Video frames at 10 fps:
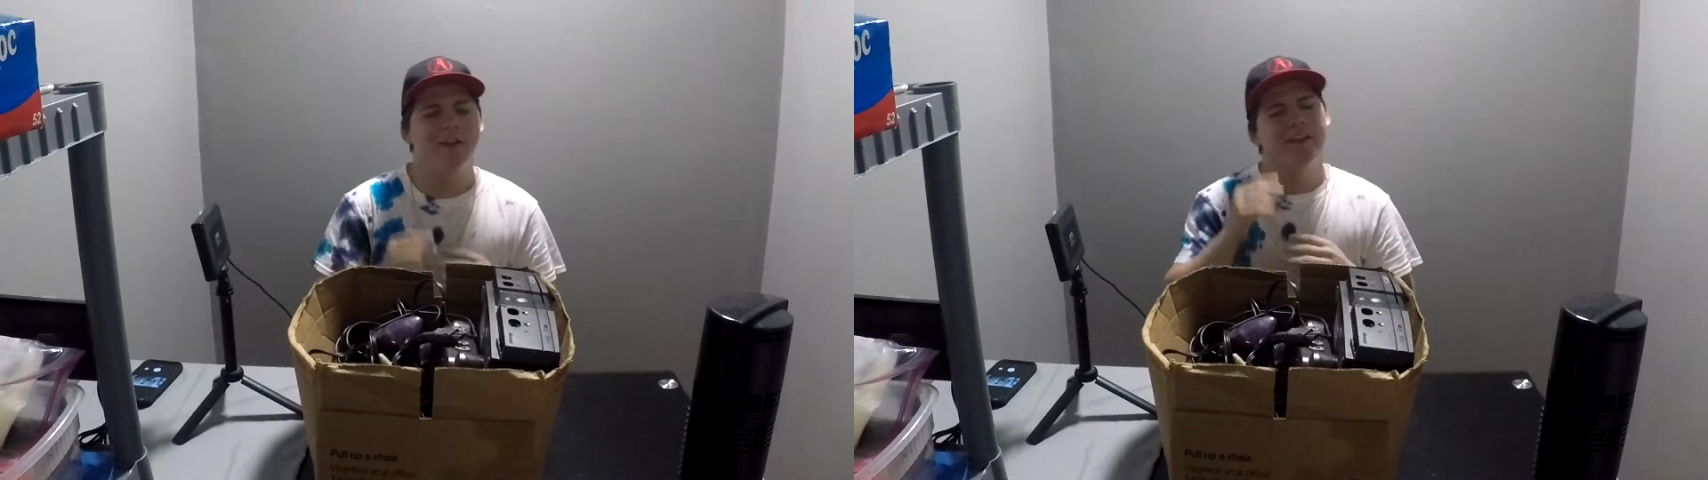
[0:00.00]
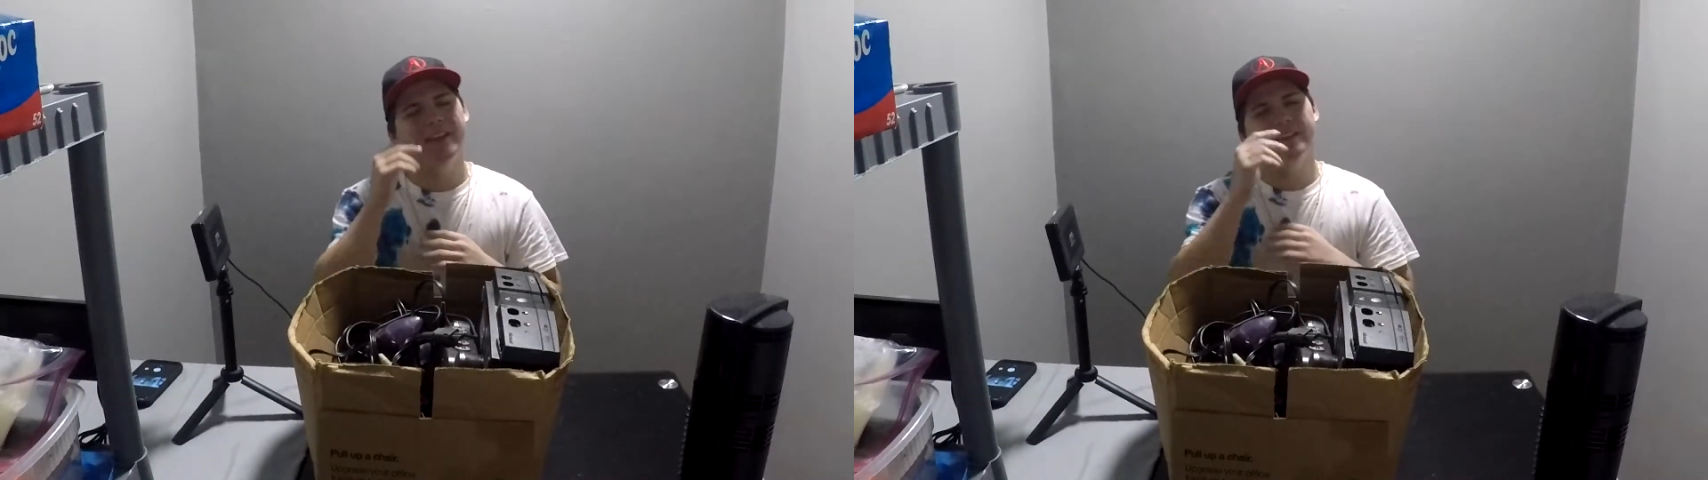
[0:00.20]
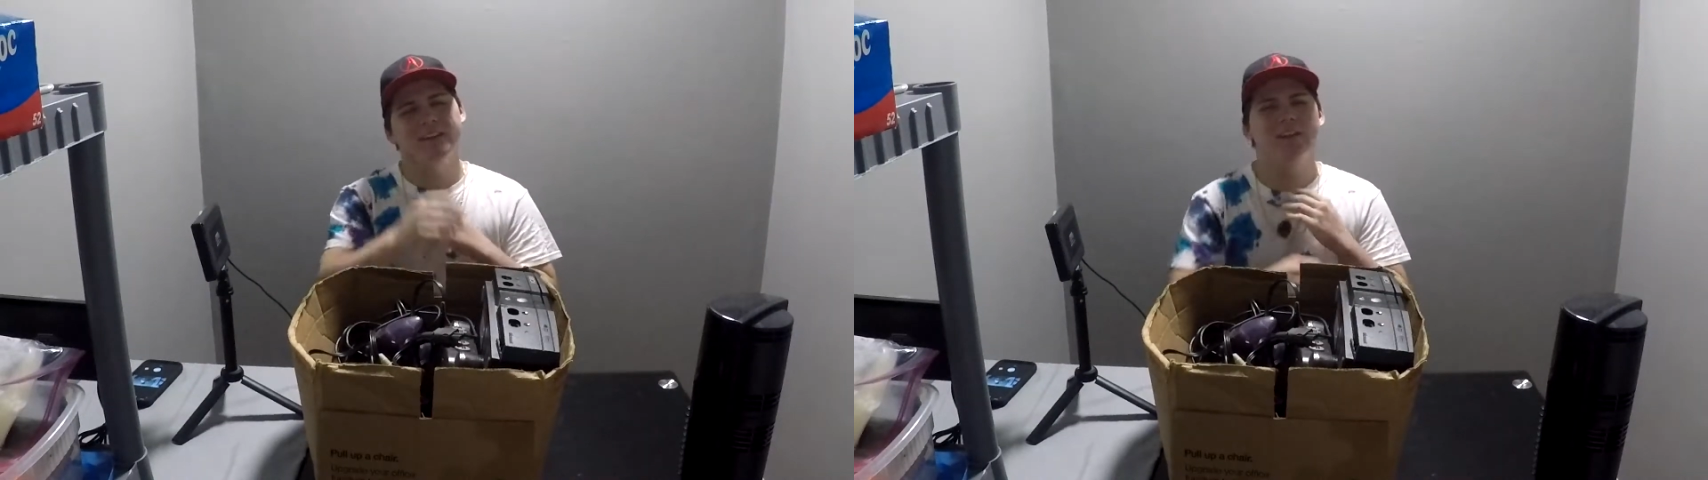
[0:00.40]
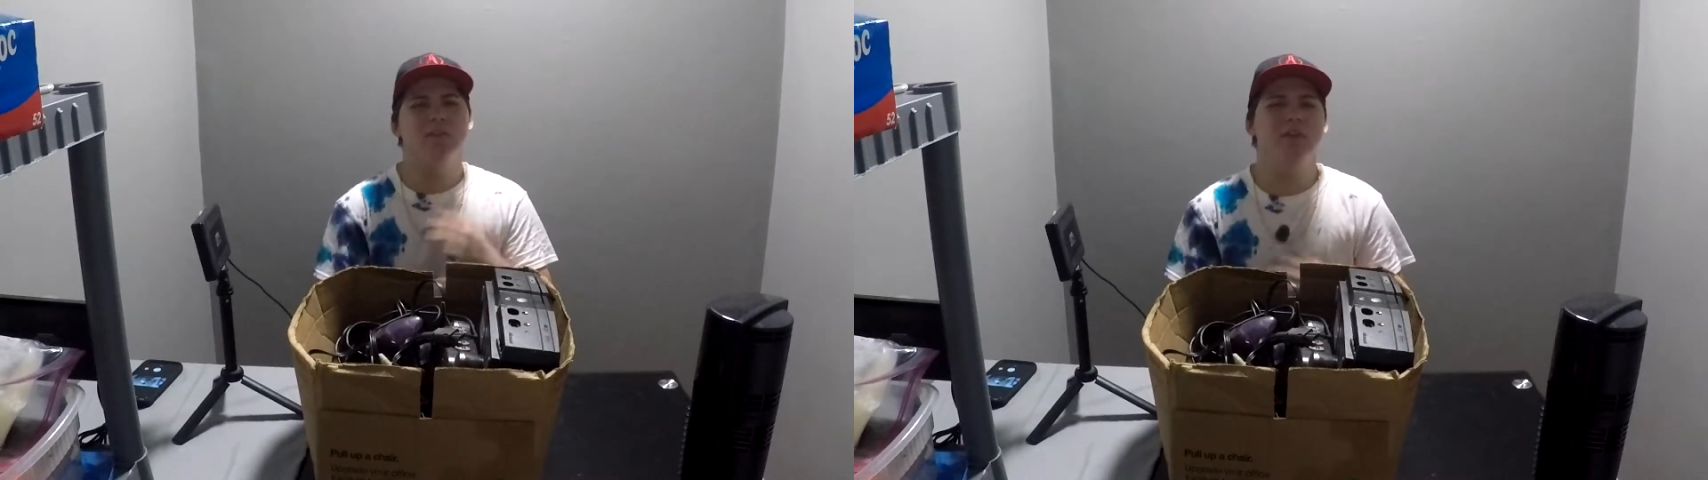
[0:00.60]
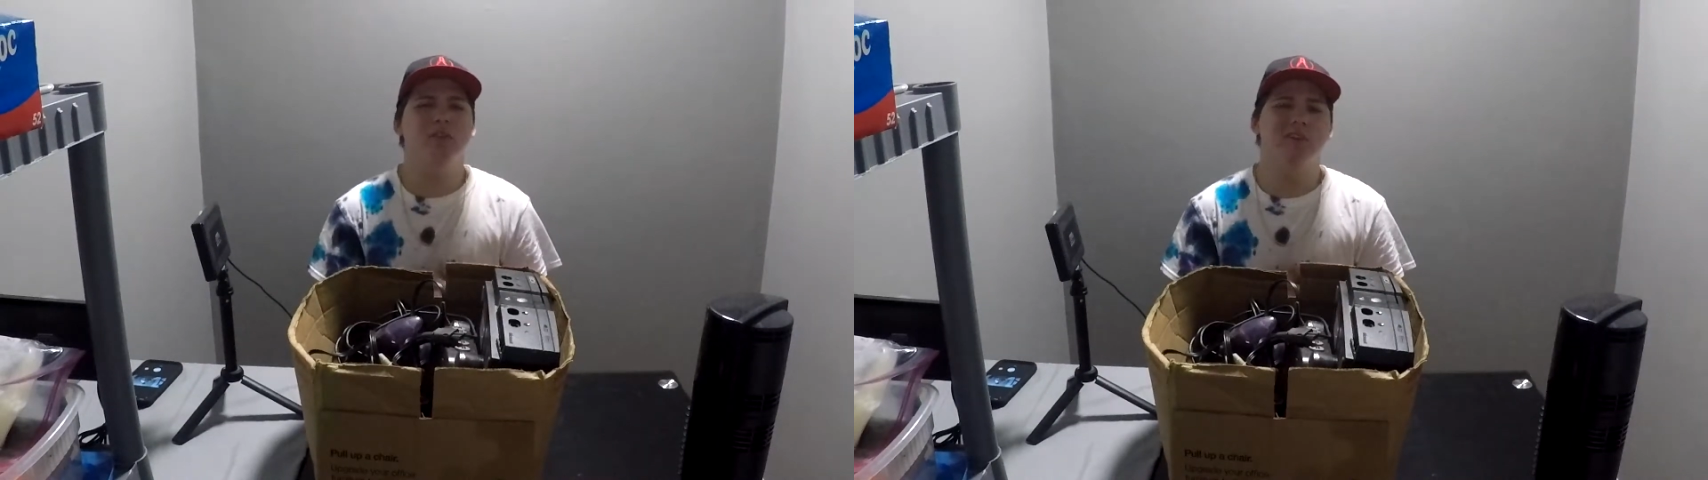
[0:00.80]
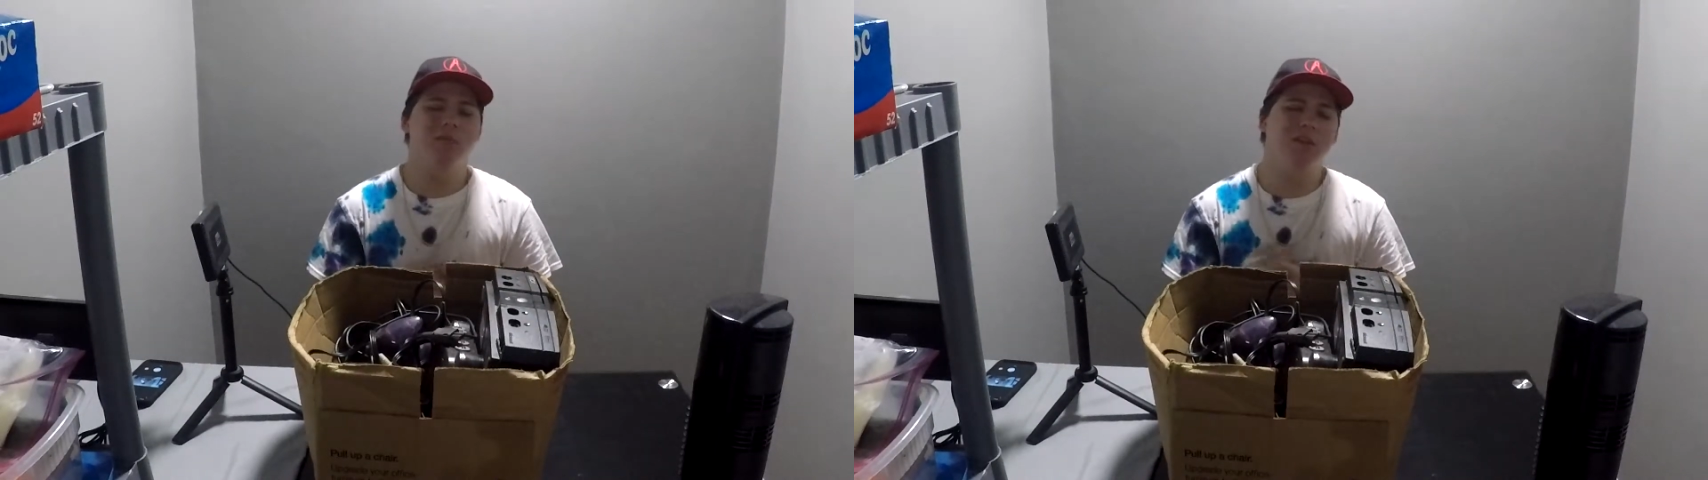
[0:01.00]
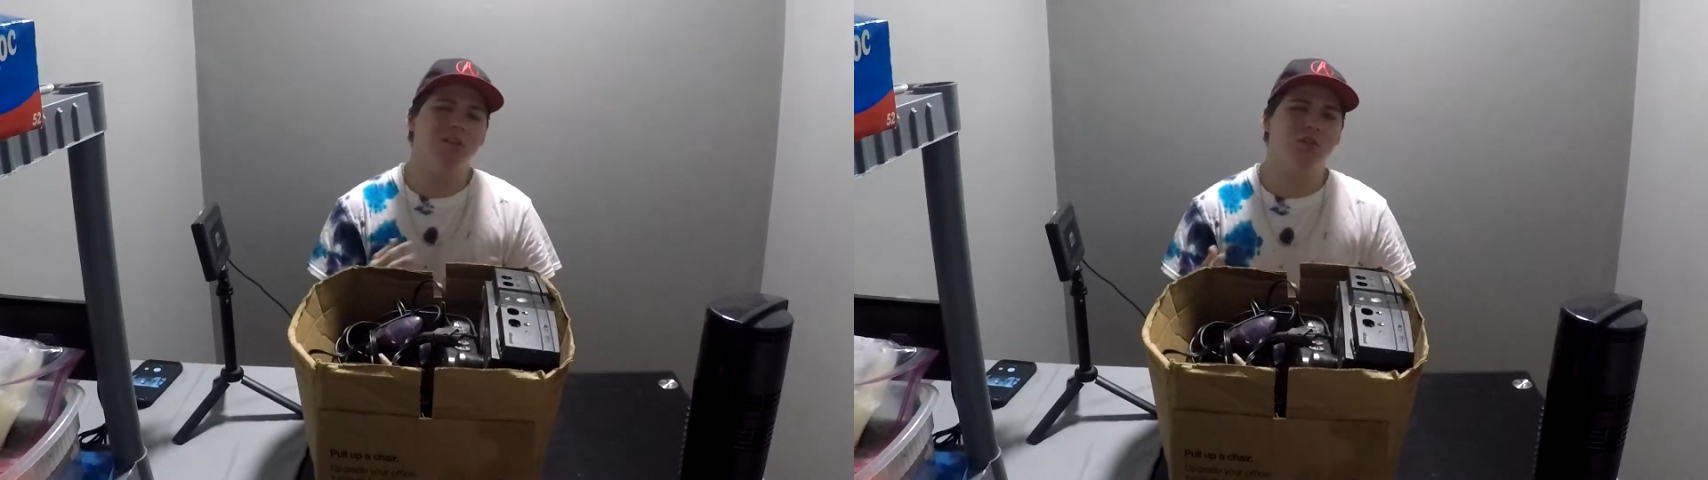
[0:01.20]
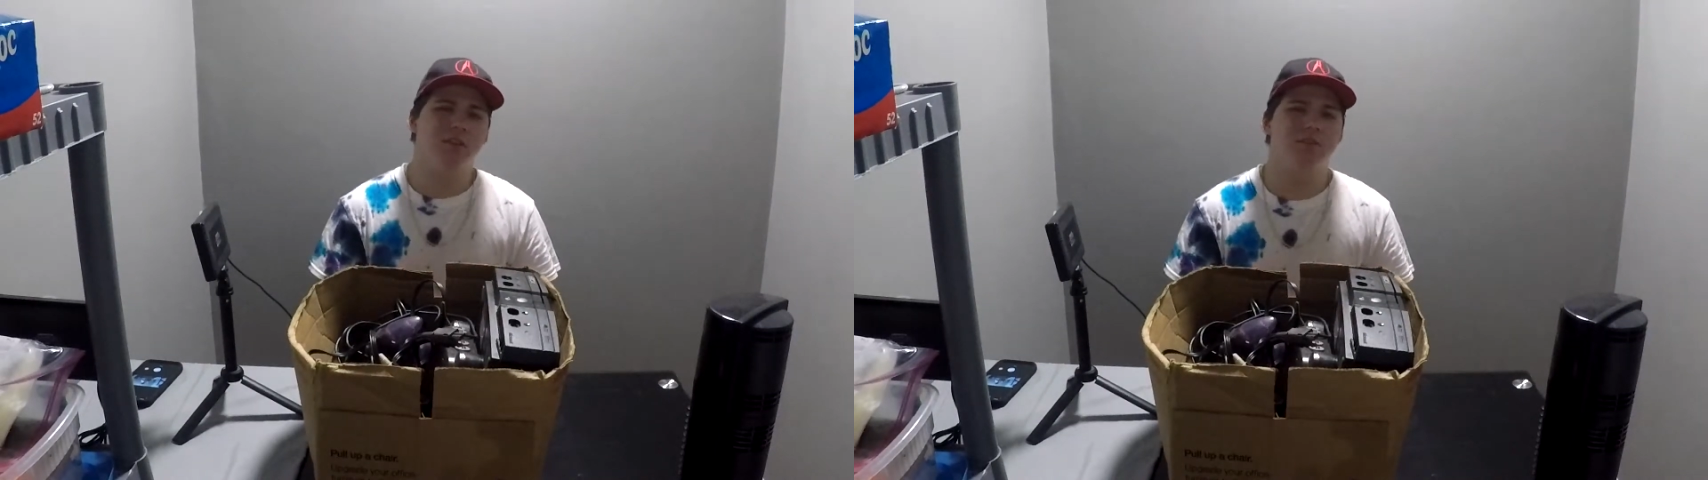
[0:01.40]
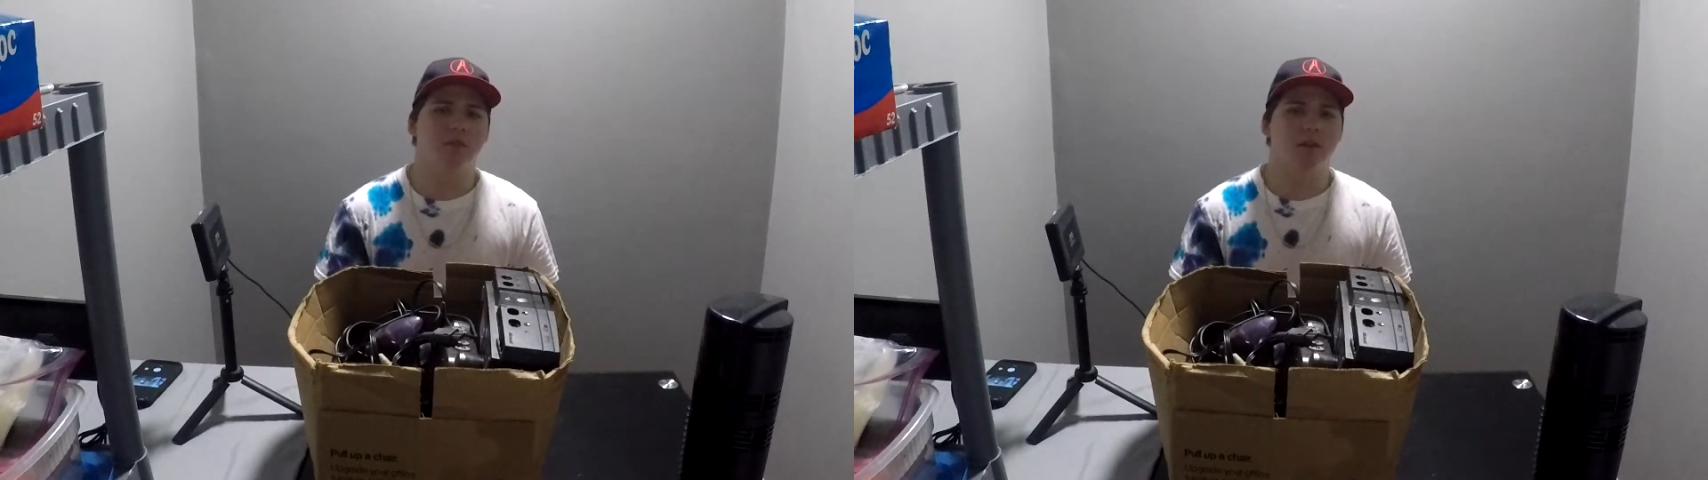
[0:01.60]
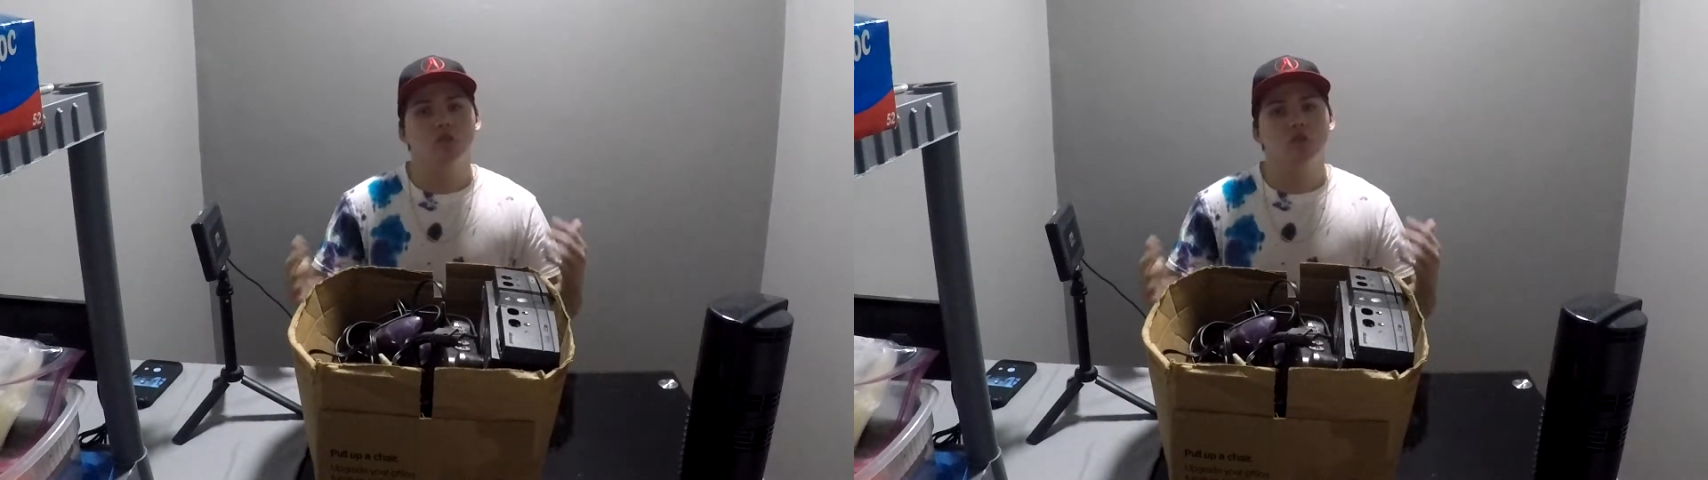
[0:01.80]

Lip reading: and today's video is going to be a little different.